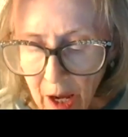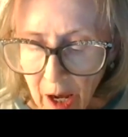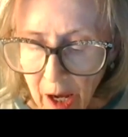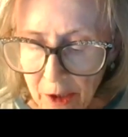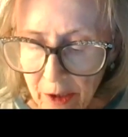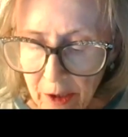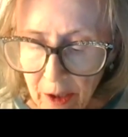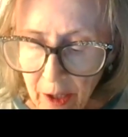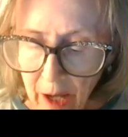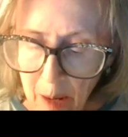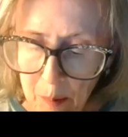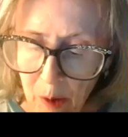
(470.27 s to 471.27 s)
I could
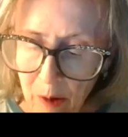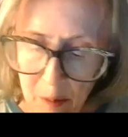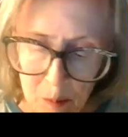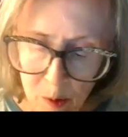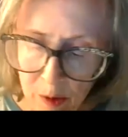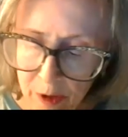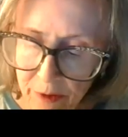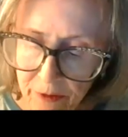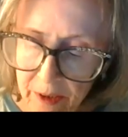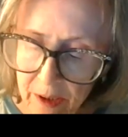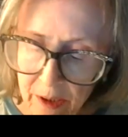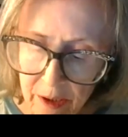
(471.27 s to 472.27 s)
clamor a more
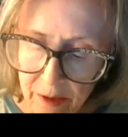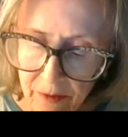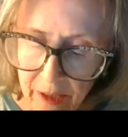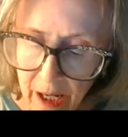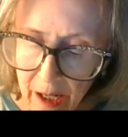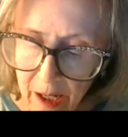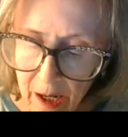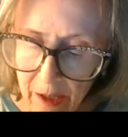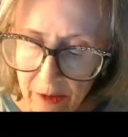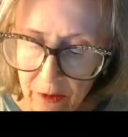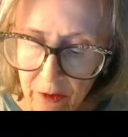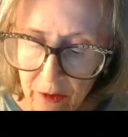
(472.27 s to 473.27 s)
definitive
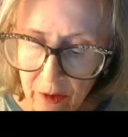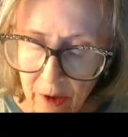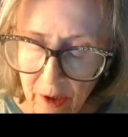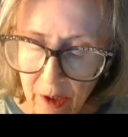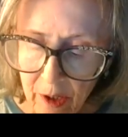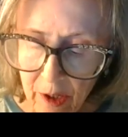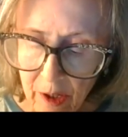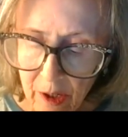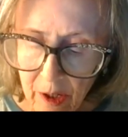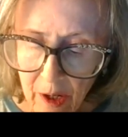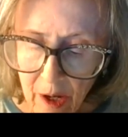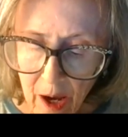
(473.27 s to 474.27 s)
chaos.
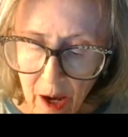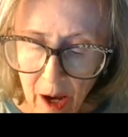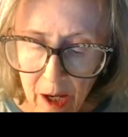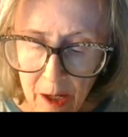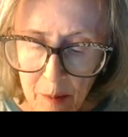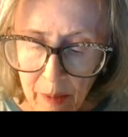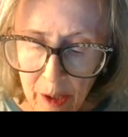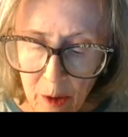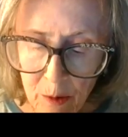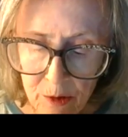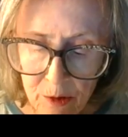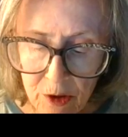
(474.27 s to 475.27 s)
I am my
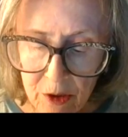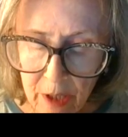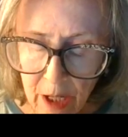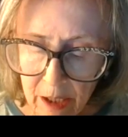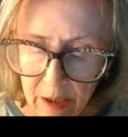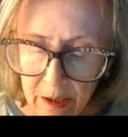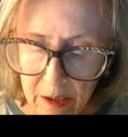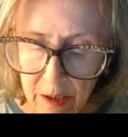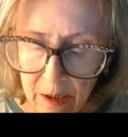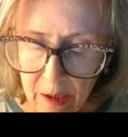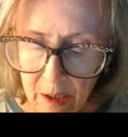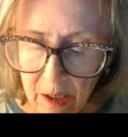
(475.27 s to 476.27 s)
own state,
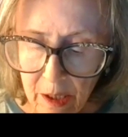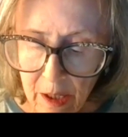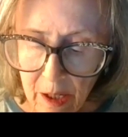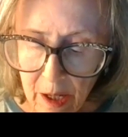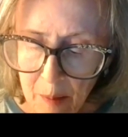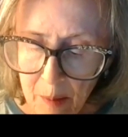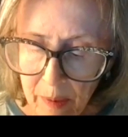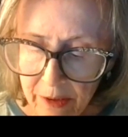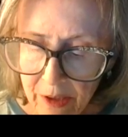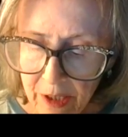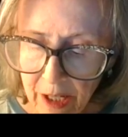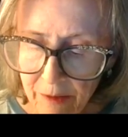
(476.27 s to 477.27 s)
and my
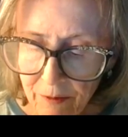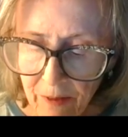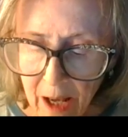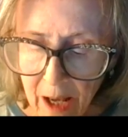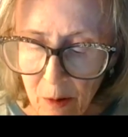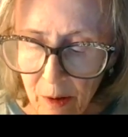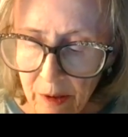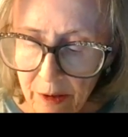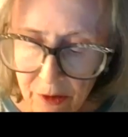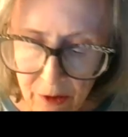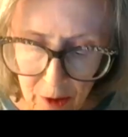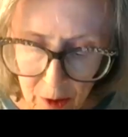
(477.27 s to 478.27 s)
state flower
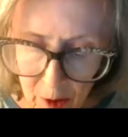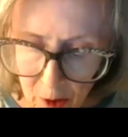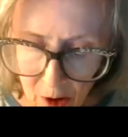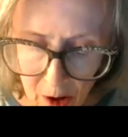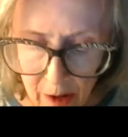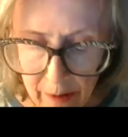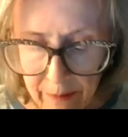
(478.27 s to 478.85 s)
is the claw.